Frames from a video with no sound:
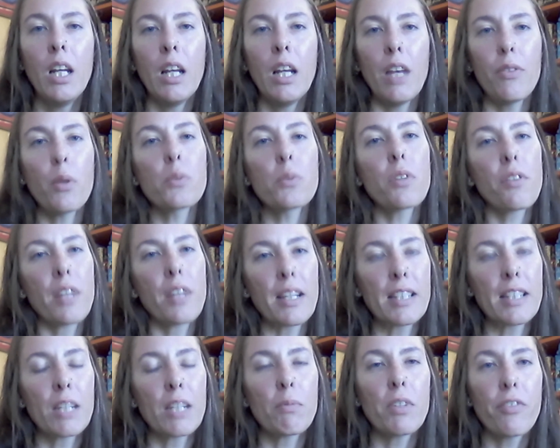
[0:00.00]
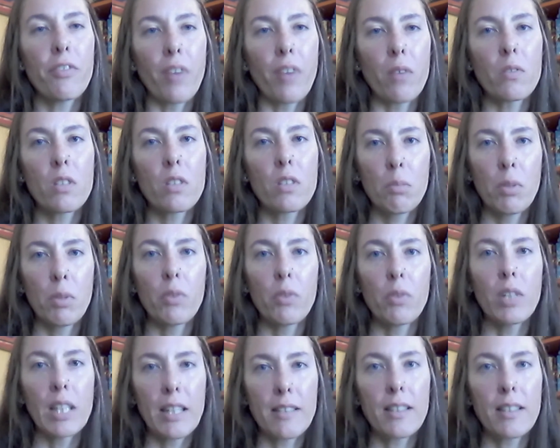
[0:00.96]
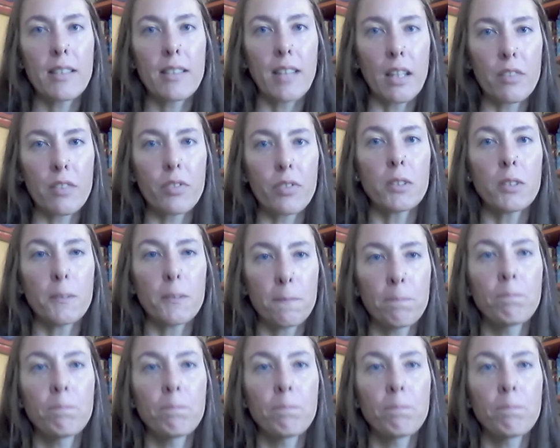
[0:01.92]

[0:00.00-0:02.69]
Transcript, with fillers: Those are things that we found to be really successful.